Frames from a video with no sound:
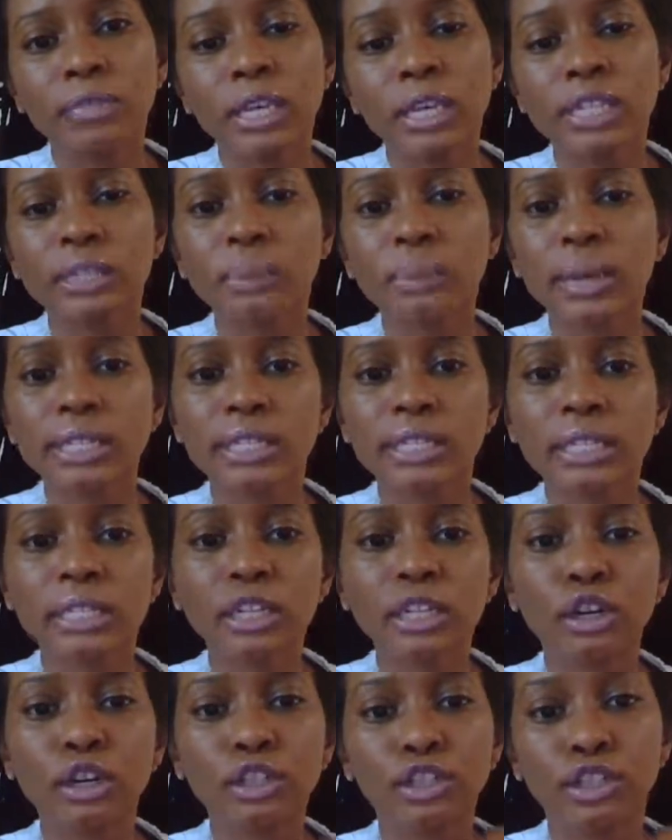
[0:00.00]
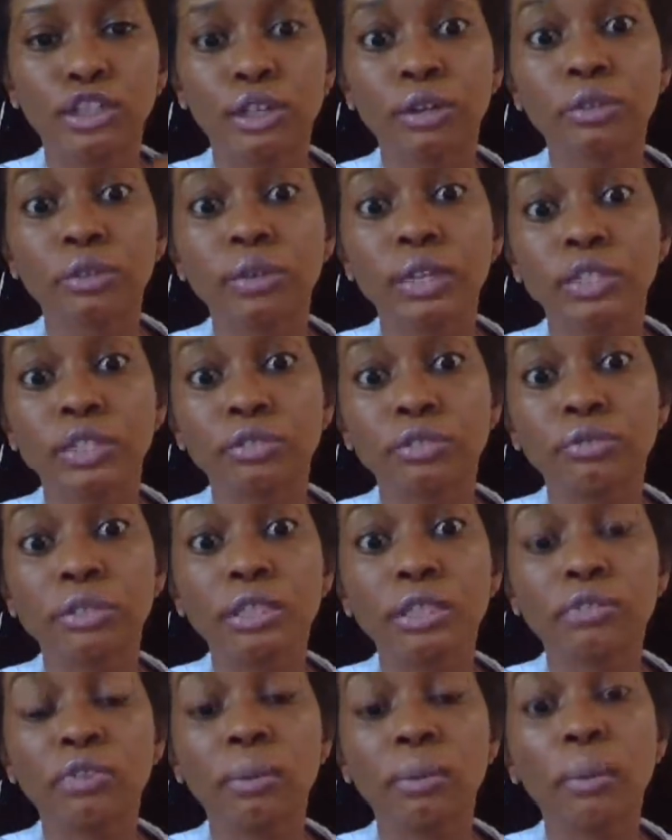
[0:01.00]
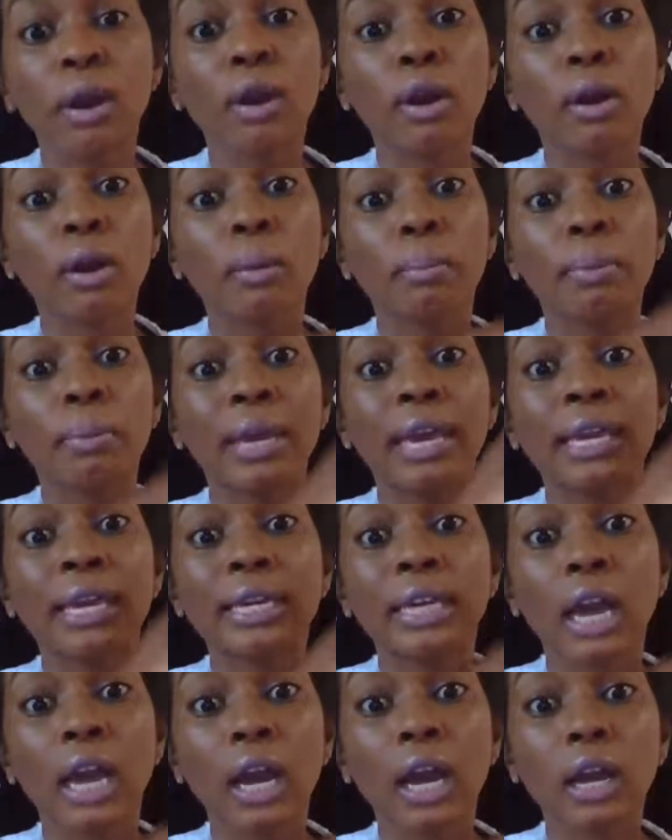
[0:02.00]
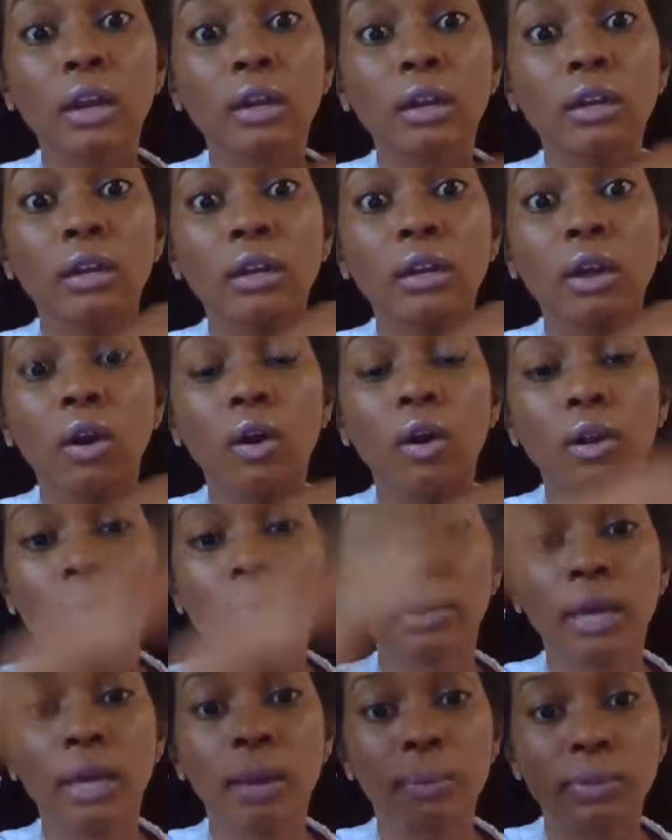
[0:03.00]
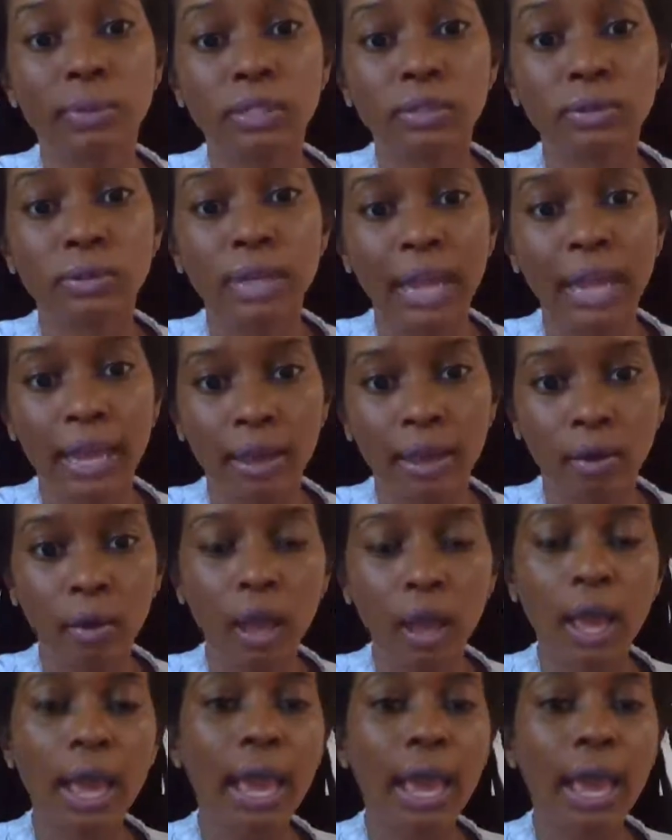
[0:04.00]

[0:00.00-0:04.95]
it's basically her journal entries from her being younger all the way up until now.